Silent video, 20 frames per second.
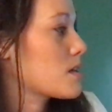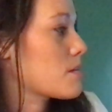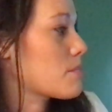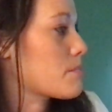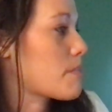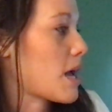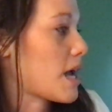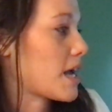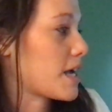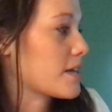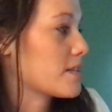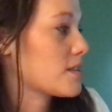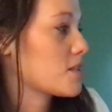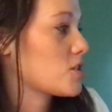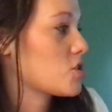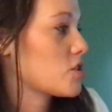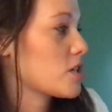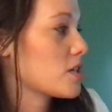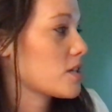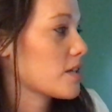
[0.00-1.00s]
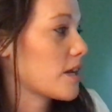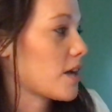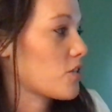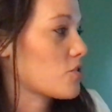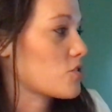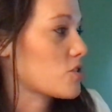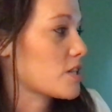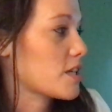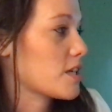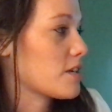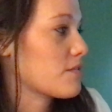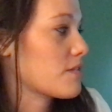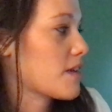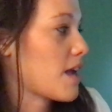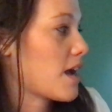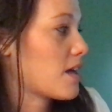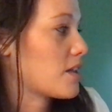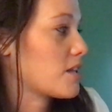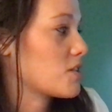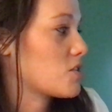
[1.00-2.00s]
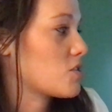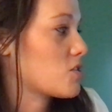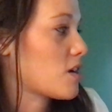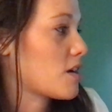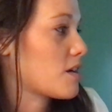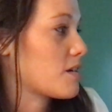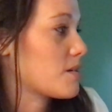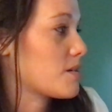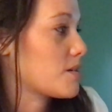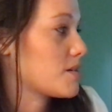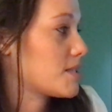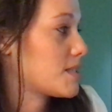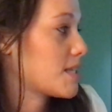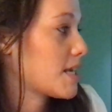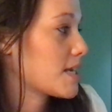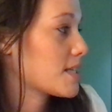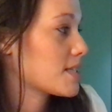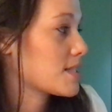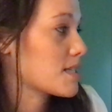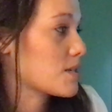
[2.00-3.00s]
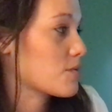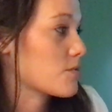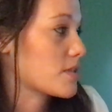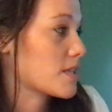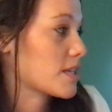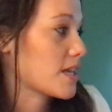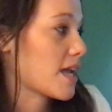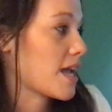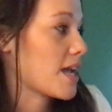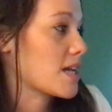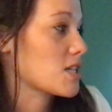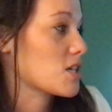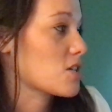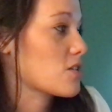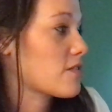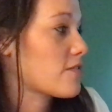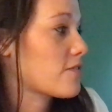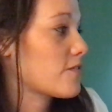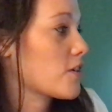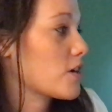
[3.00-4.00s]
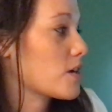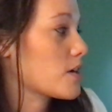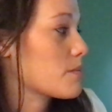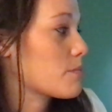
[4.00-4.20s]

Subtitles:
Back at the jailhouse, Sheriff Callie is dancing with the can on her foot,